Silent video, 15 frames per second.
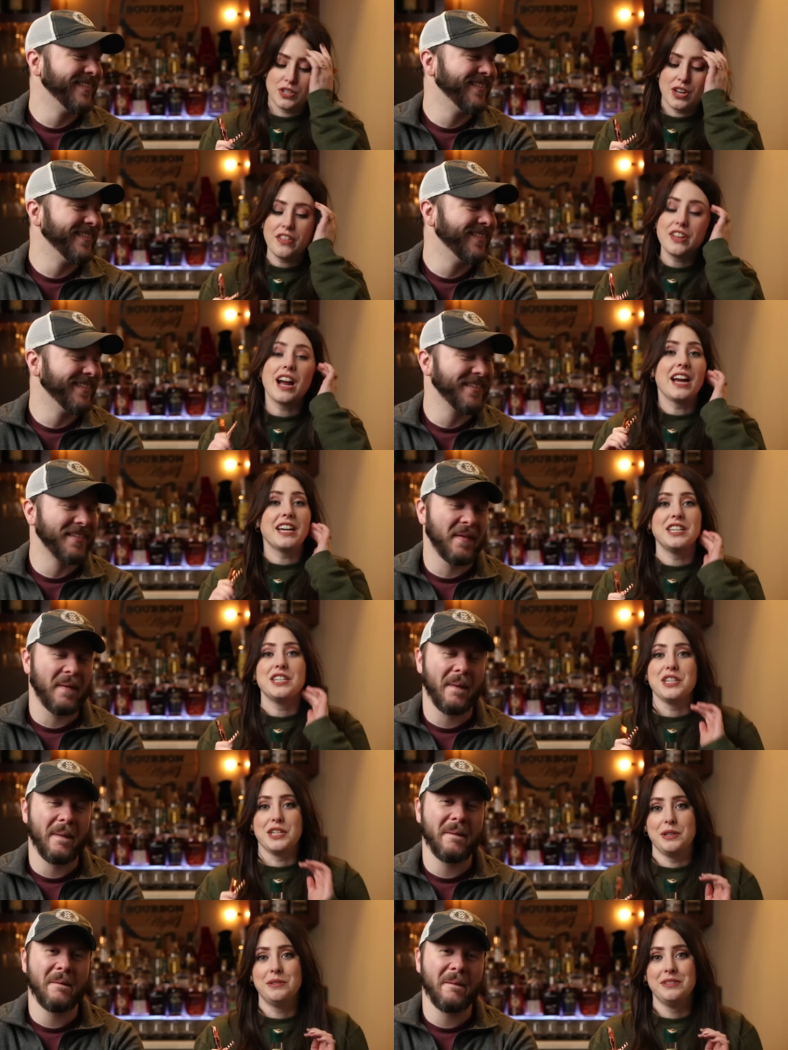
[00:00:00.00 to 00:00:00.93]
Speaker 1: there's nothing I can
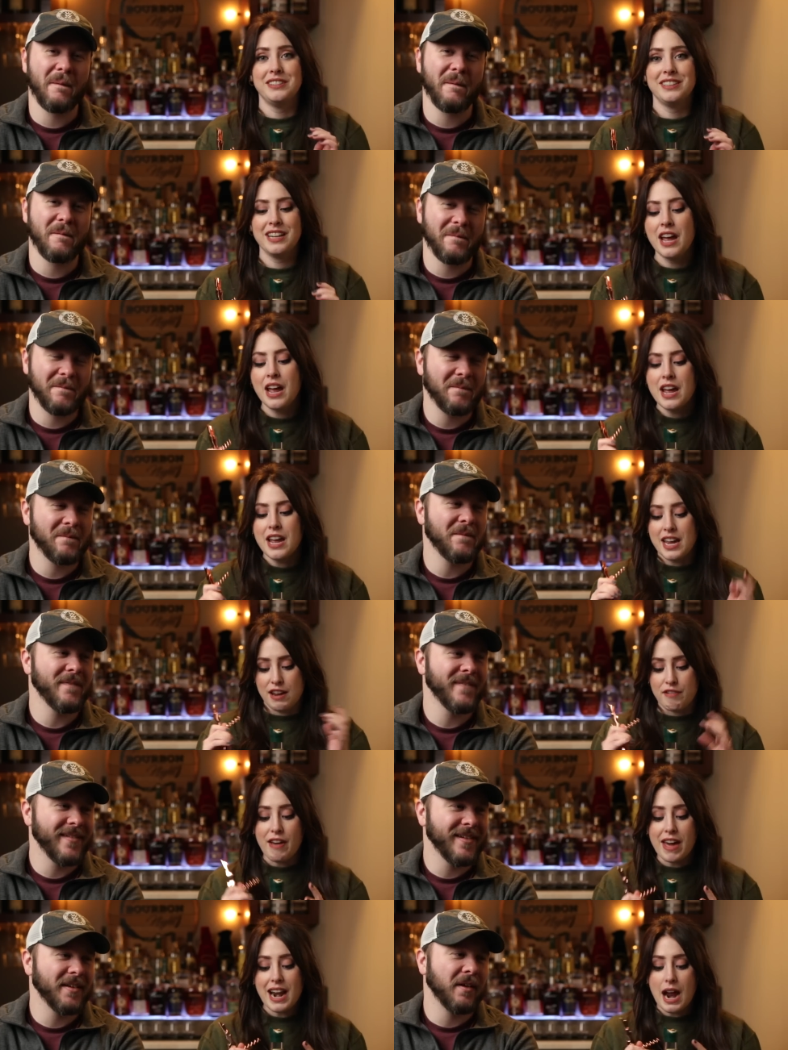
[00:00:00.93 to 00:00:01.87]
do.
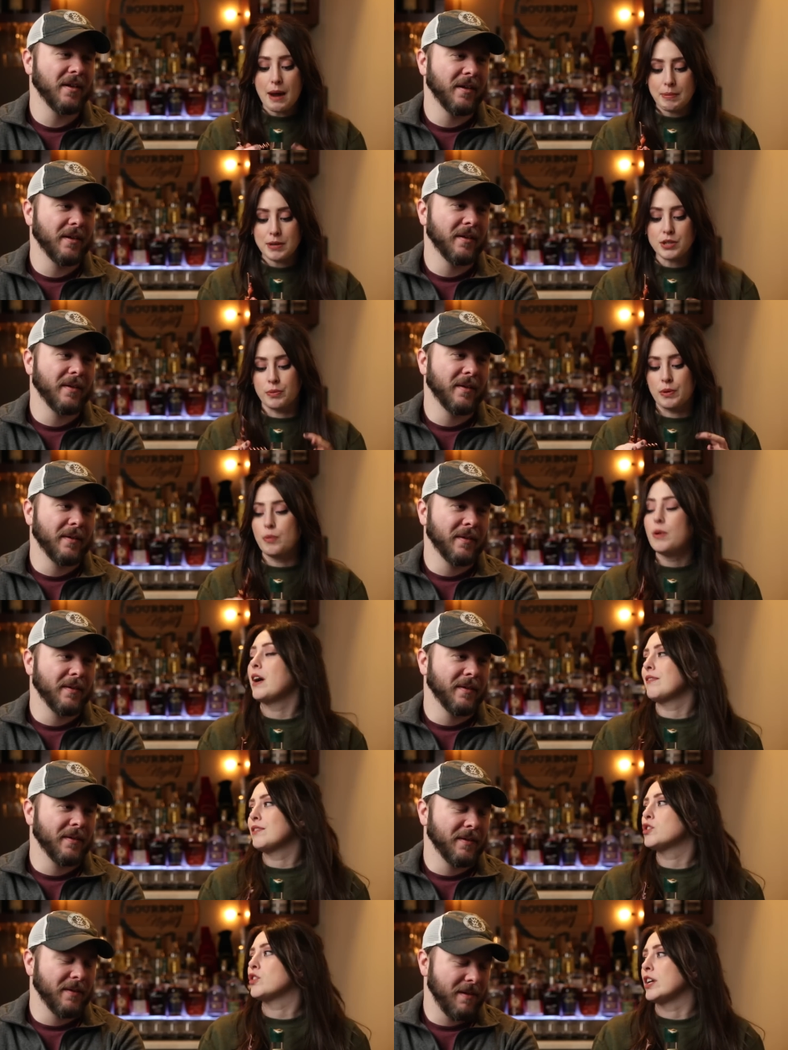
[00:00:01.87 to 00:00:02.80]
If that happens, we will
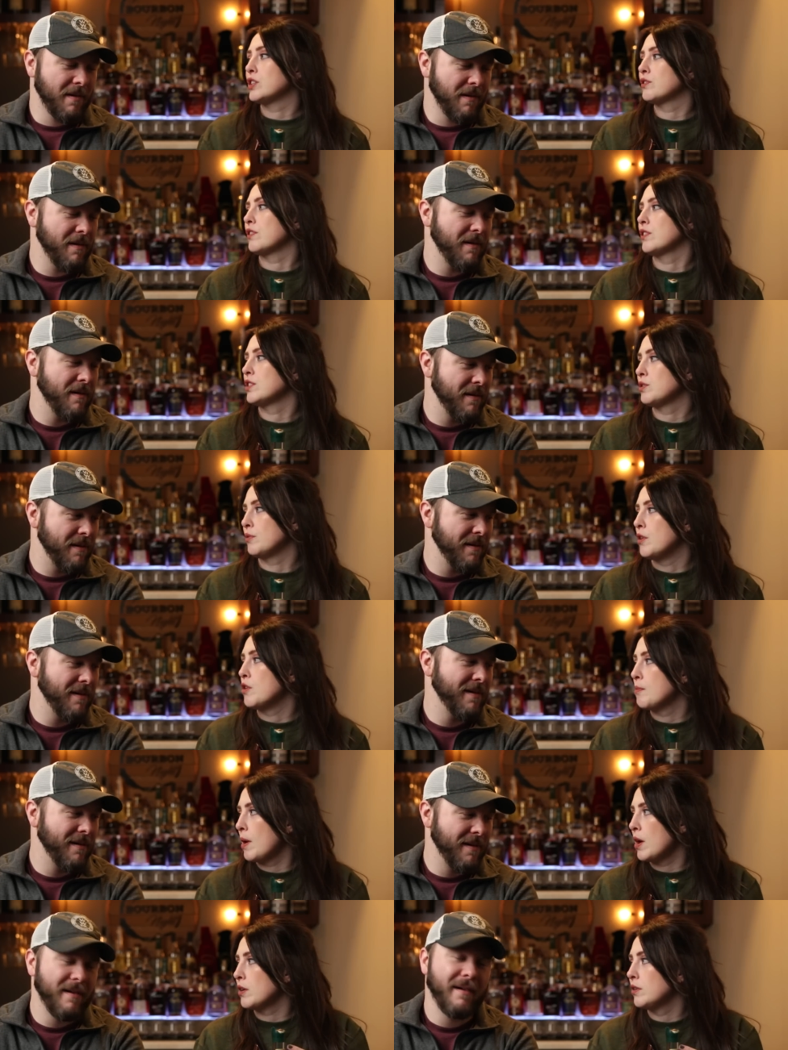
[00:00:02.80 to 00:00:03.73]
have to transfer this to a
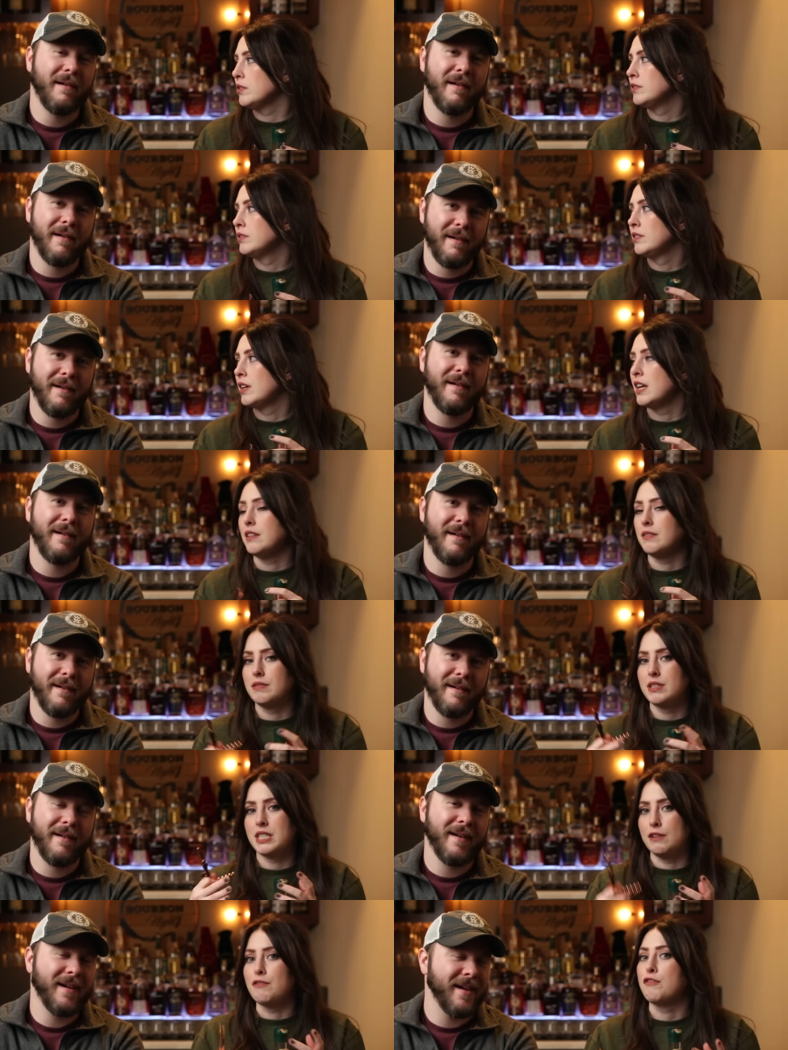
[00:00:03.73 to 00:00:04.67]
new bottle and
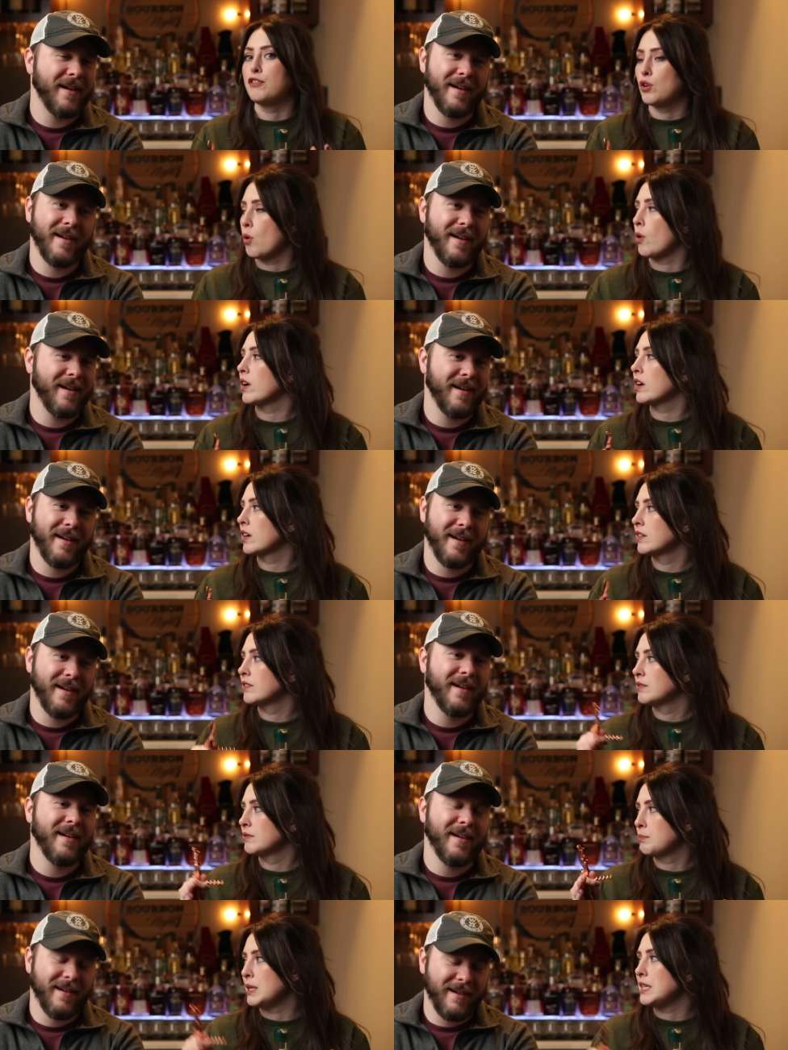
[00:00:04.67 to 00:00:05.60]
sieve the cork
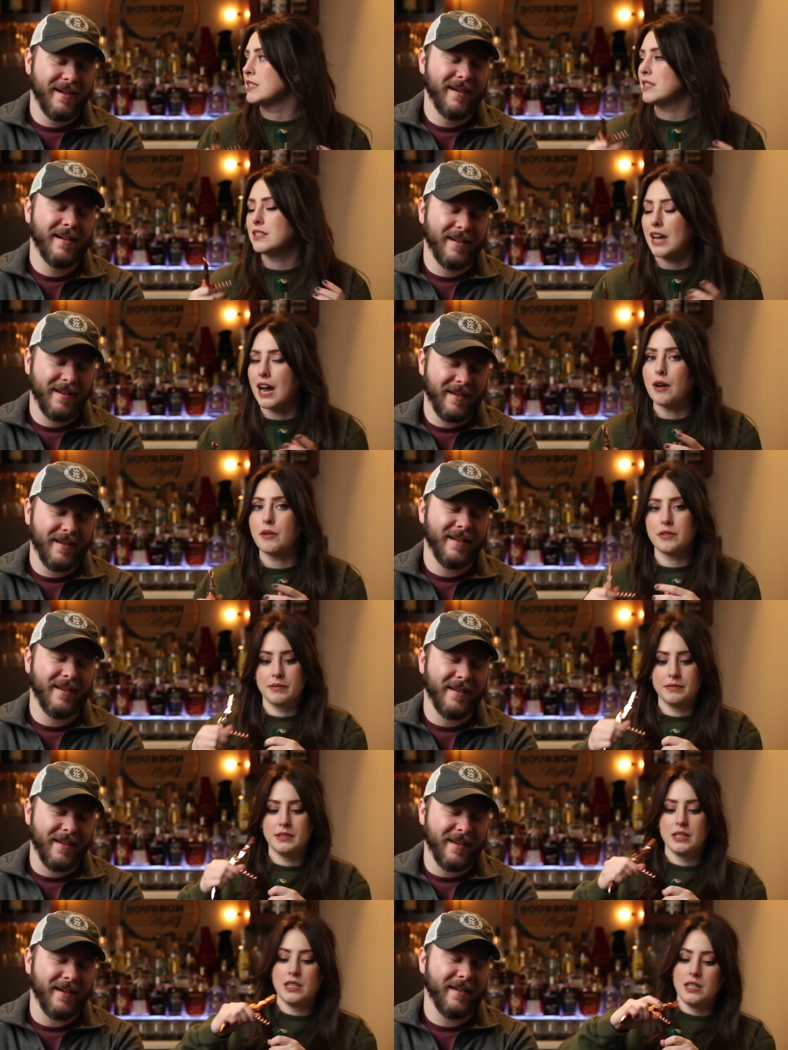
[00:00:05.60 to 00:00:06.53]
pieces out.
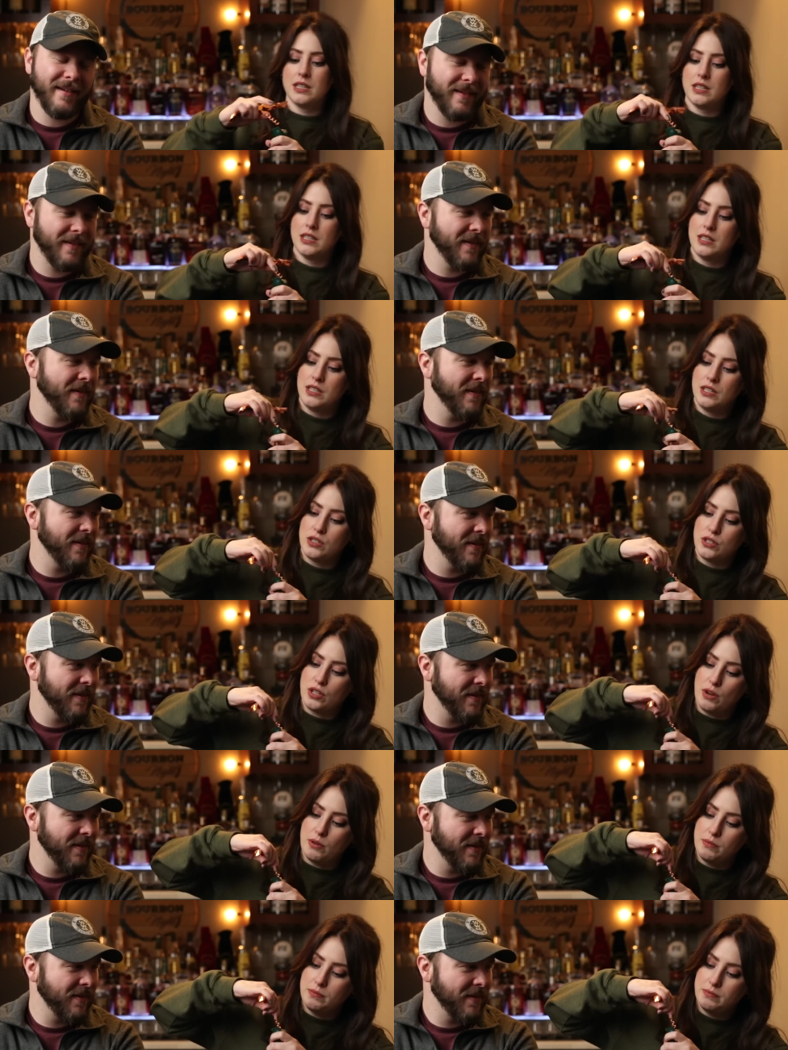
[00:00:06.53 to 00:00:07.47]
Yeah.
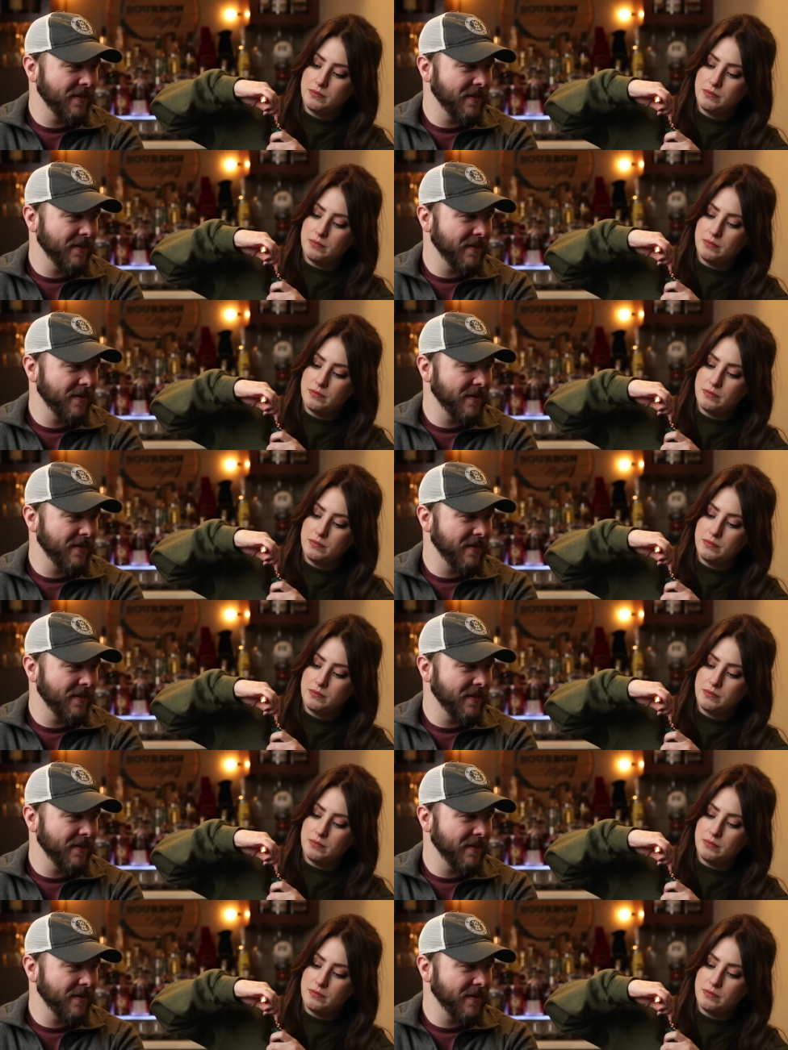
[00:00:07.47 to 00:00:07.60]
So.